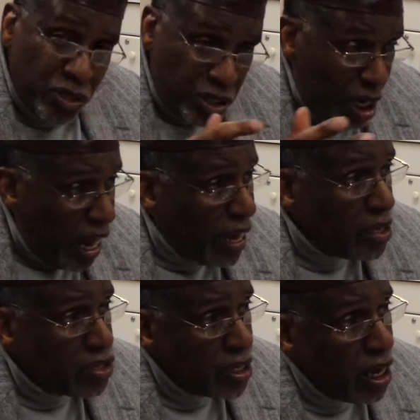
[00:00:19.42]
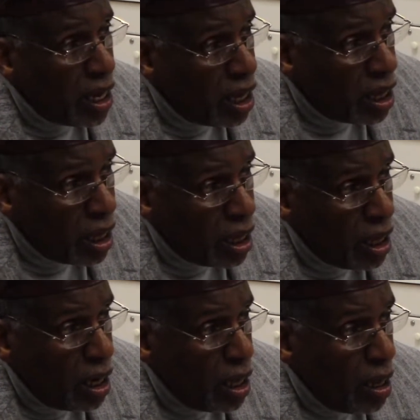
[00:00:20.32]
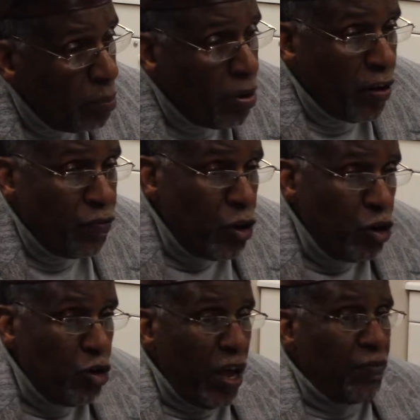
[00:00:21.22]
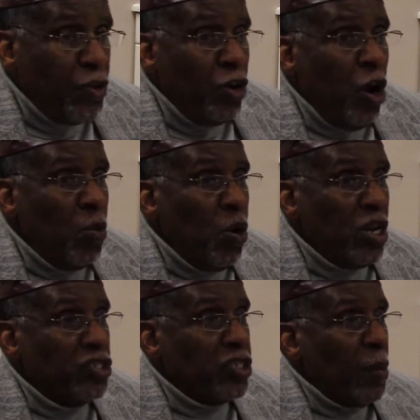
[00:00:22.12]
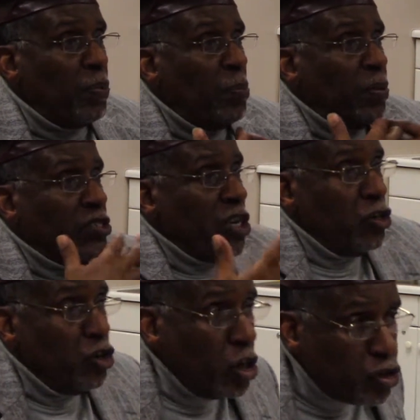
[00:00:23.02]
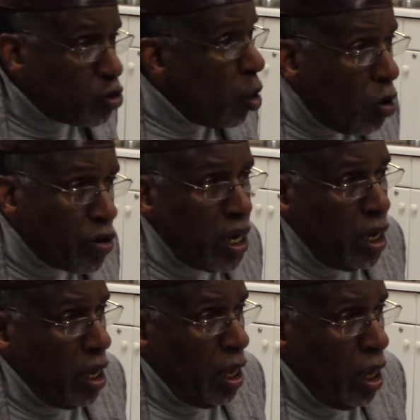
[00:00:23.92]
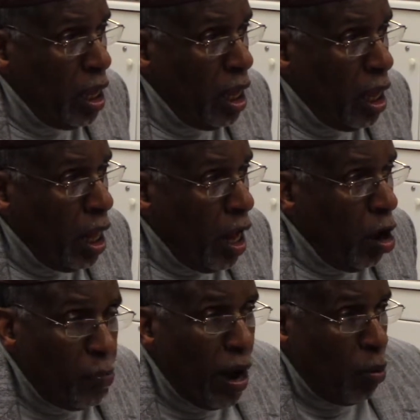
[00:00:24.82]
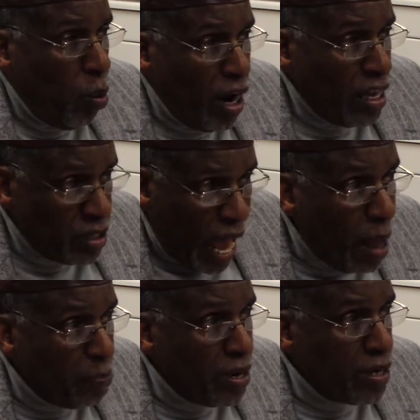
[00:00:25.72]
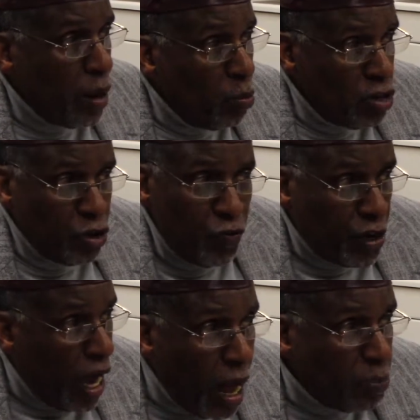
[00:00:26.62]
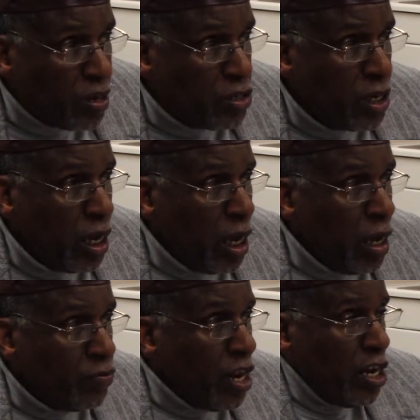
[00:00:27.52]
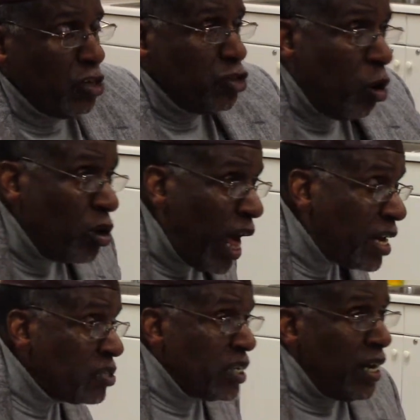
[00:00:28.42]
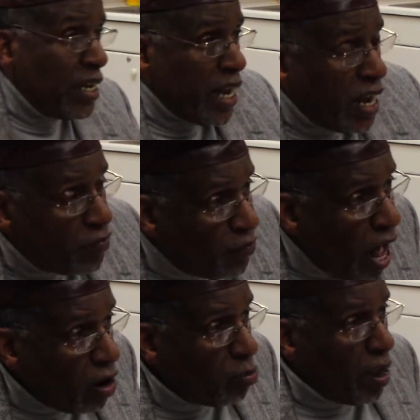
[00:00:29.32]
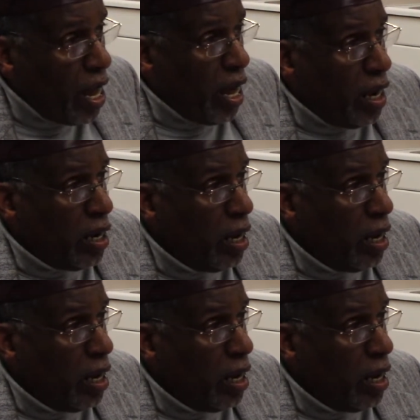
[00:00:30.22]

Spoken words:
It's the legacy. But if you don't want to step up and tell your story about what has happened and what you've accomplished, then there's no legacy that they can follow behind.